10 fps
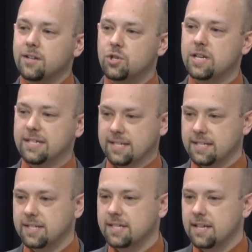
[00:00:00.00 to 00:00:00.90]

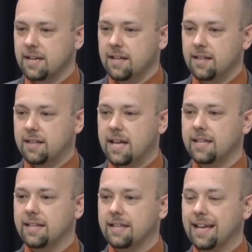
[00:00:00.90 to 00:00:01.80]
Jesus,
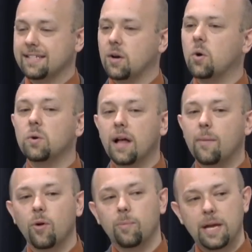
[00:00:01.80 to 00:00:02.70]
then that's a whole
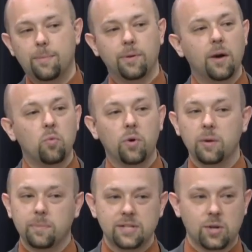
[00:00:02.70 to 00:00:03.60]
lot more people that
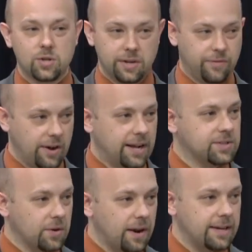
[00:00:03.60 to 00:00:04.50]
wouldn't be searching for an
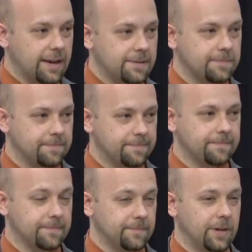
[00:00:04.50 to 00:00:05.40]
answer right
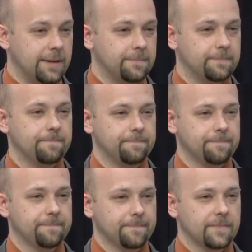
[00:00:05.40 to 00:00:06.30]
now, right?
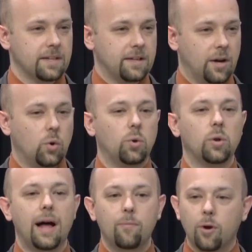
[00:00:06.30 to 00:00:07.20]
A whole
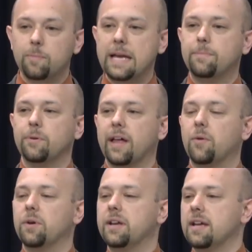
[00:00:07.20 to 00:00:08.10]
lot more people that
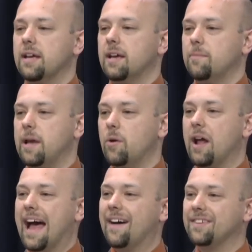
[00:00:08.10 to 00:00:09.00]
would be able
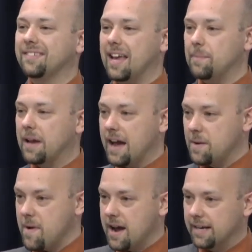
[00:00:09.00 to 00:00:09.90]
to have the same kind
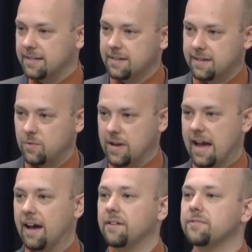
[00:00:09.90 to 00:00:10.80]
of mind that we
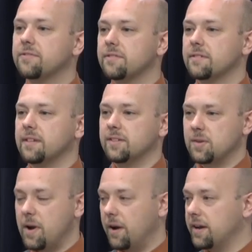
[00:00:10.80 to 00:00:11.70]
have in
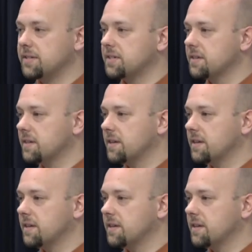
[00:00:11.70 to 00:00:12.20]
some areas.